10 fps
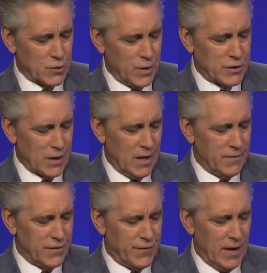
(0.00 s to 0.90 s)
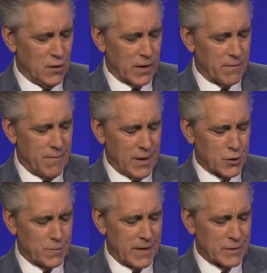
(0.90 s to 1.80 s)
which of the following
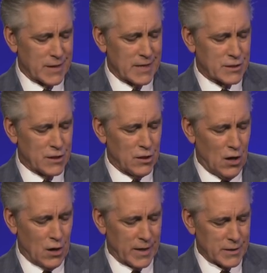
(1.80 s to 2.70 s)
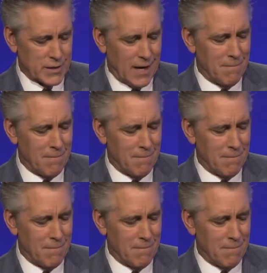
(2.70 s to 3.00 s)
measurements is the longest? A